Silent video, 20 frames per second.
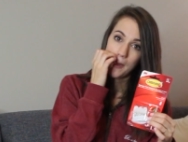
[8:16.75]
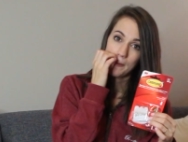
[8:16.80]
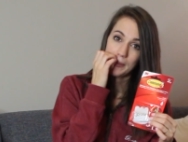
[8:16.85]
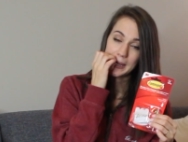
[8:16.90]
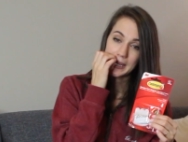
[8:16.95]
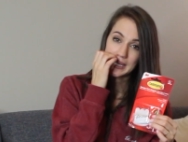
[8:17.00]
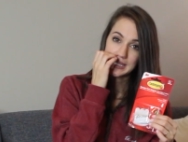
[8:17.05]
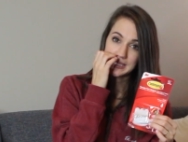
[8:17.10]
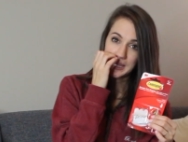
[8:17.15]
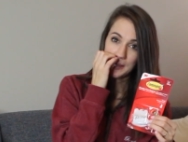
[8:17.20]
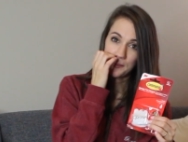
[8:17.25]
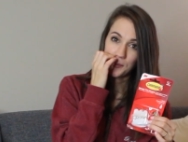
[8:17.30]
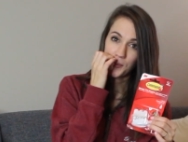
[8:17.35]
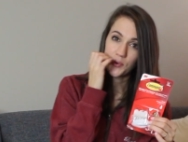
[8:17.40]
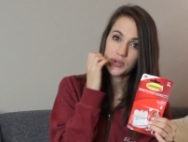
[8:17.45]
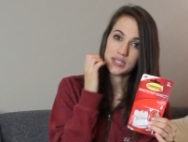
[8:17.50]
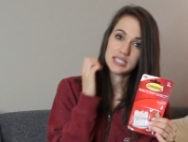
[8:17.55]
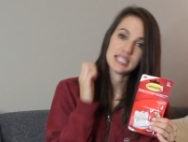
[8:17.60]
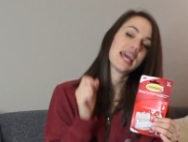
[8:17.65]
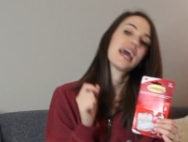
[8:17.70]
because I'm
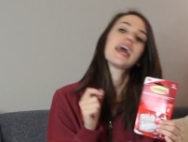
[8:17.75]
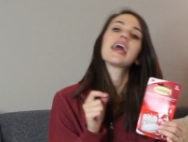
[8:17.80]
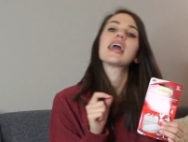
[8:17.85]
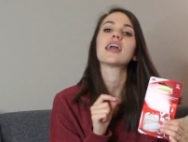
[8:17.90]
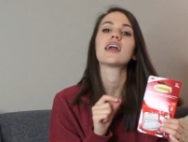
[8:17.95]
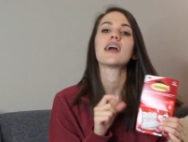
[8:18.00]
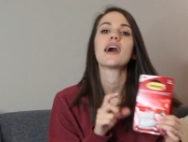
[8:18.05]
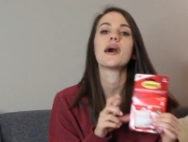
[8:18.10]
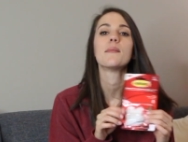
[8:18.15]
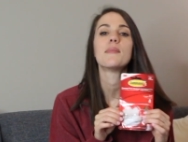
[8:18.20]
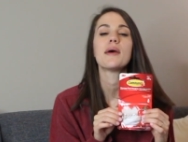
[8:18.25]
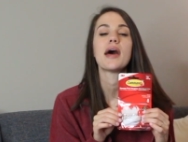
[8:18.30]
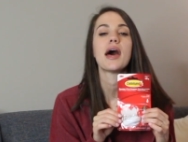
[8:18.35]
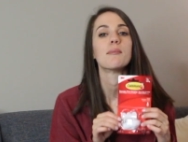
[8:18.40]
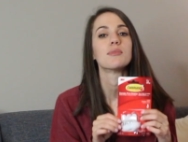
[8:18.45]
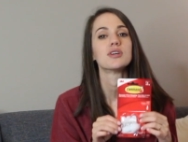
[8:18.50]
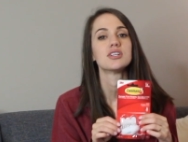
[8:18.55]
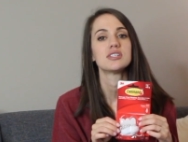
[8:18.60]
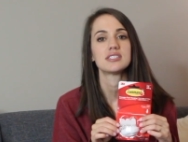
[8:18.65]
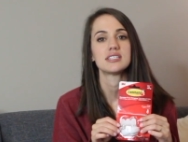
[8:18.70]
going to hang up
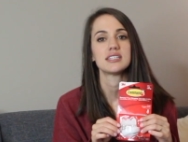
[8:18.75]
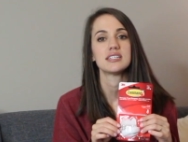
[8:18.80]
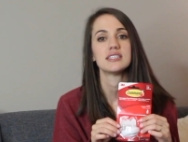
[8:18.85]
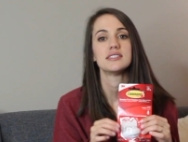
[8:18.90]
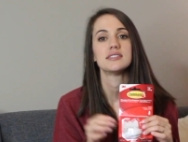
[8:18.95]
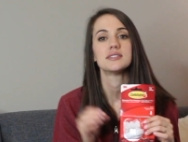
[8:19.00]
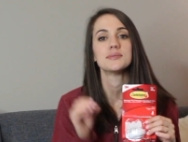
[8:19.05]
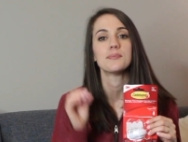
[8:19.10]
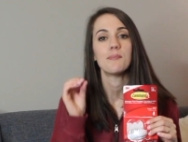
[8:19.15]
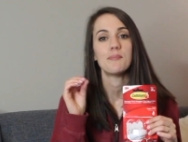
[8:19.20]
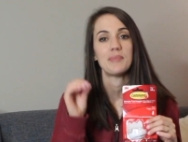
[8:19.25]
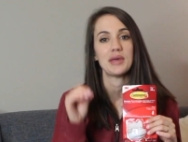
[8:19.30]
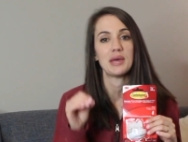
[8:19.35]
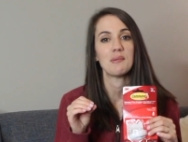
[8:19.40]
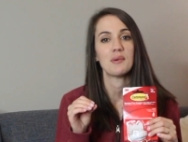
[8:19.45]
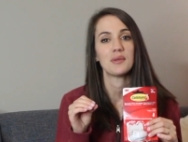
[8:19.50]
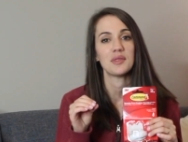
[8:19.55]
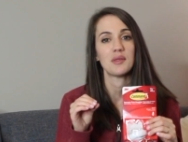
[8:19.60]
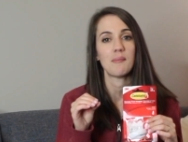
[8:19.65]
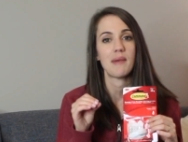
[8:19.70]
Emerson's
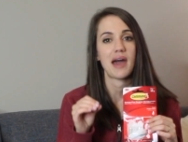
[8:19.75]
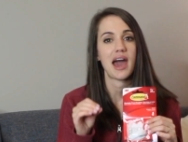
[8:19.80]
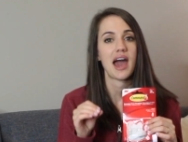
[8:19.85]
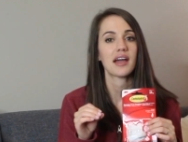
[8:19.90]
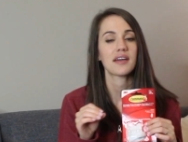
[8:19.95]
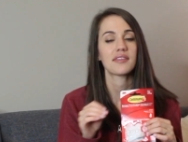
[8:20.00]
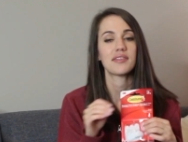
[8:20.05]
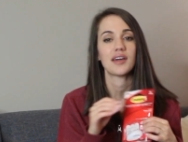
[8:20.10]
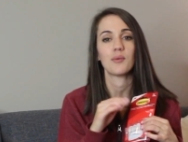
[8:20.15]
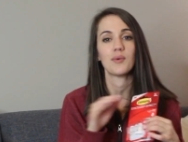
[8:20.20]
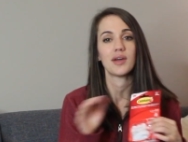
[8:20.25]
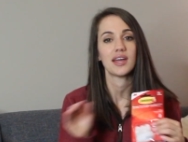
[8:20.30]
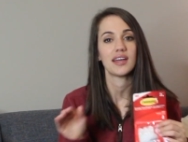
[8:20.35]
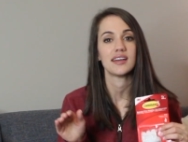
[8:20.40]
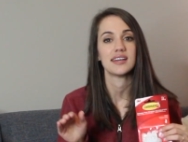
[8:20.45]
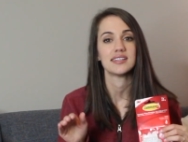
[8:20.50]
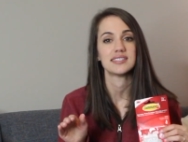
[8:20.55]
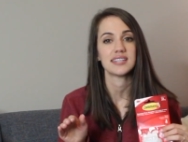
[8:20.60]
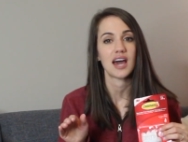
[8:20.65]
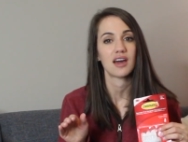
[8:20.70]
bib on the back that
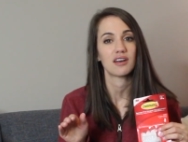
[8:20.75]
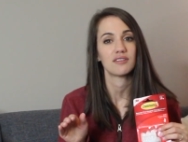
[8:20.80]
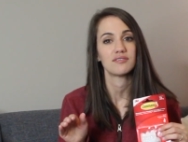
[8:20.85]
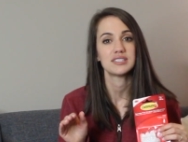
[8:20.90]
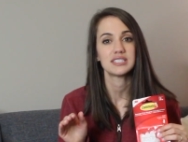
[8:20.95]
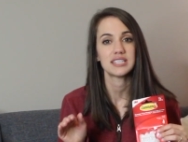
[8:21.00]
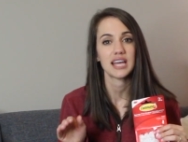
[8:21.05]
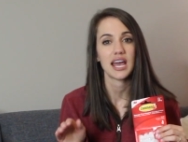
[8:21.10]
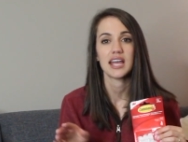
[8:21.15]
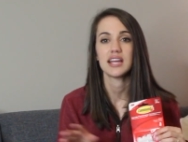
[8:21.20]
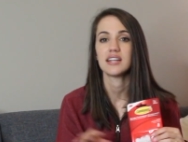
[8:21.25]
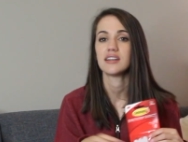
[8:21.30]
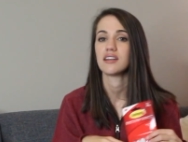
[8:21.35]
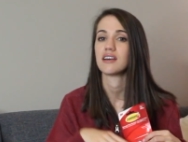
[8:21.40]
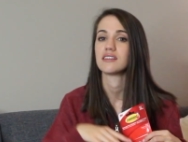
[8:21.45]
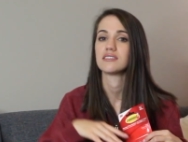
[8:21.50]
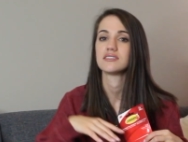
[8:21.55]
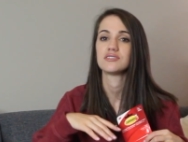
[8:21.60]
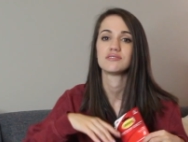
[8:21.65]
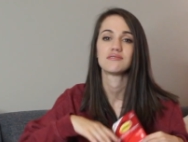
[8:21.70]
way it's out of sight
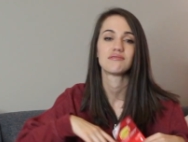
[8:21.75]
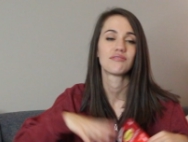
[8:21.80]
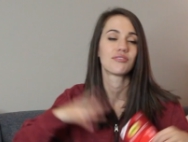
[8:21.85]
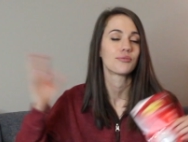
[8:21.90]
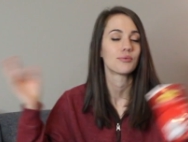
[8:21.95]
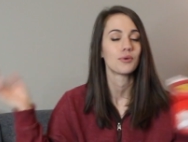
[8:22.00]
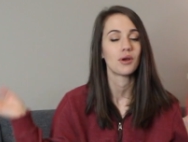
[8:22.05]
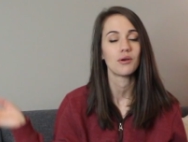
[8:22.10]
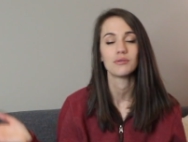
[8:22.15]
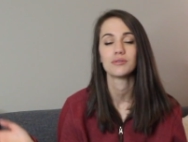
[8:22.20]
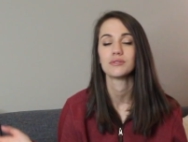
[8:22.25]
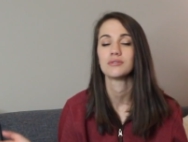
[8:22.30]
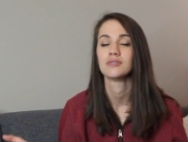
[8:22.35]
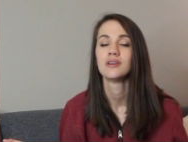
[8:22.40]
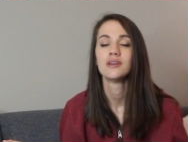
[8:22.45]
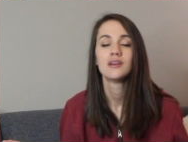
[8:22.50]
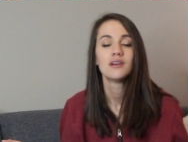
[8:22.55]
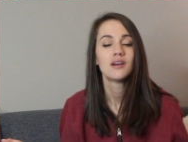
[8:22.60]
not thrown